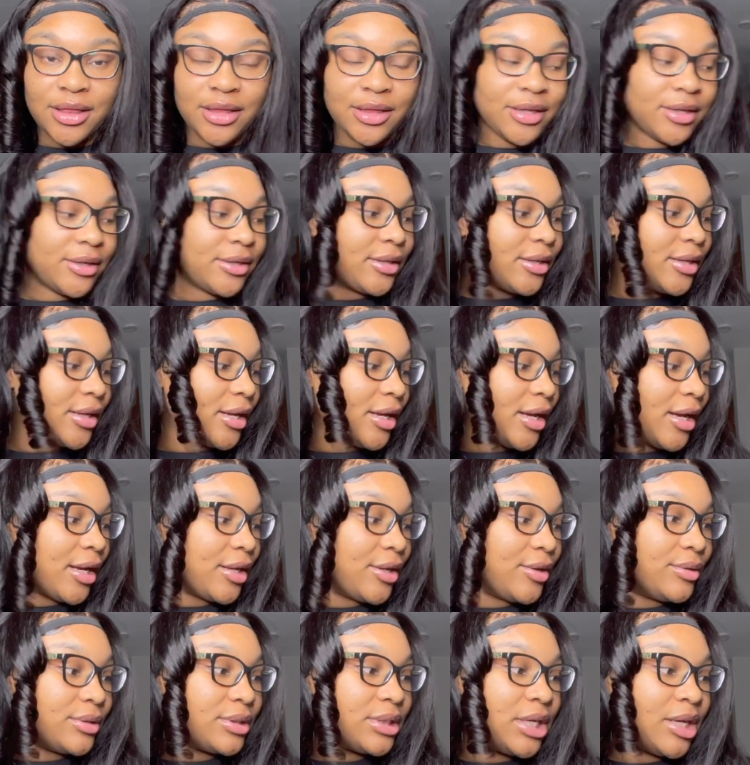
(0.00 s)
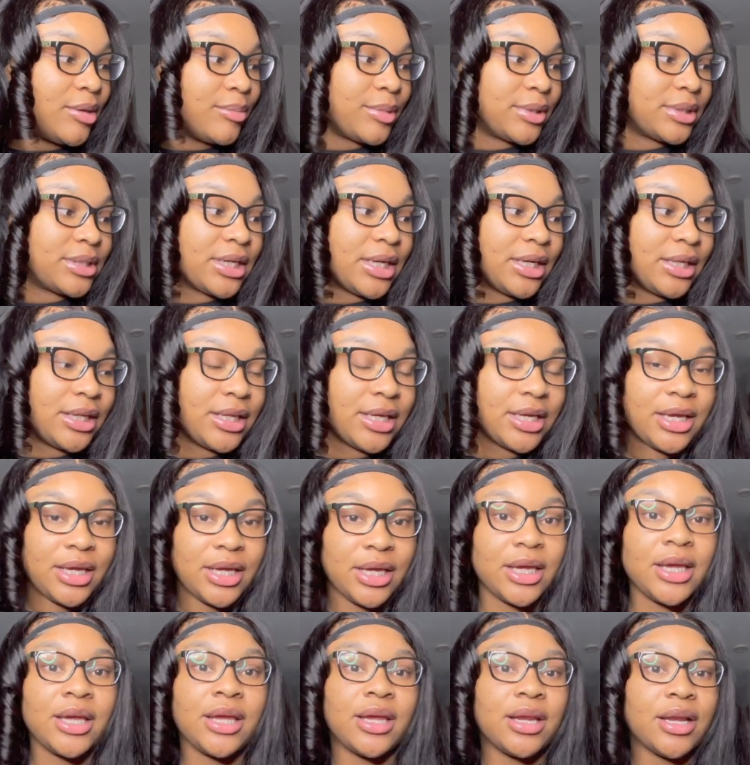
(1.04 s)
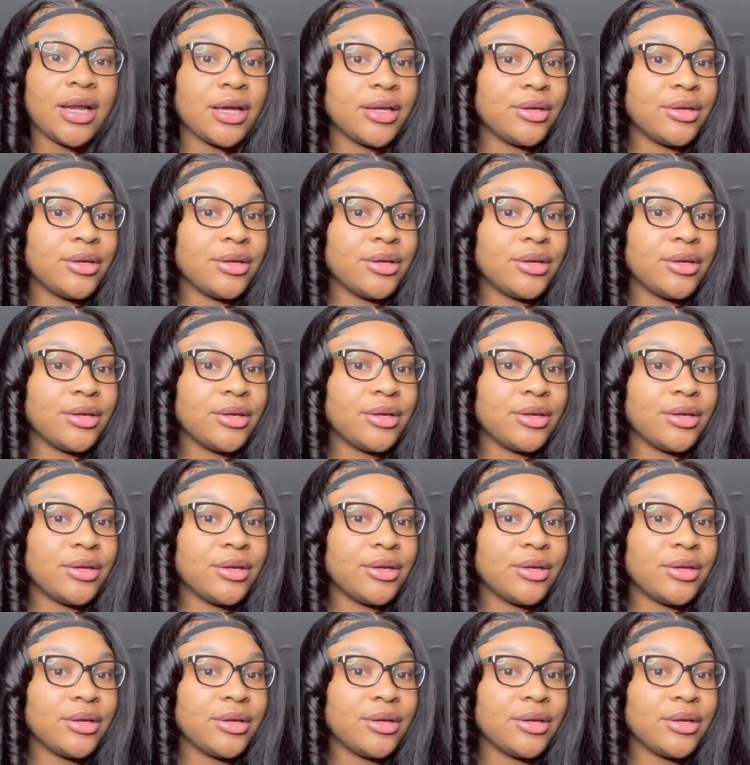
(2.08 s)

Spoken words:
Literally, I use heat protectant and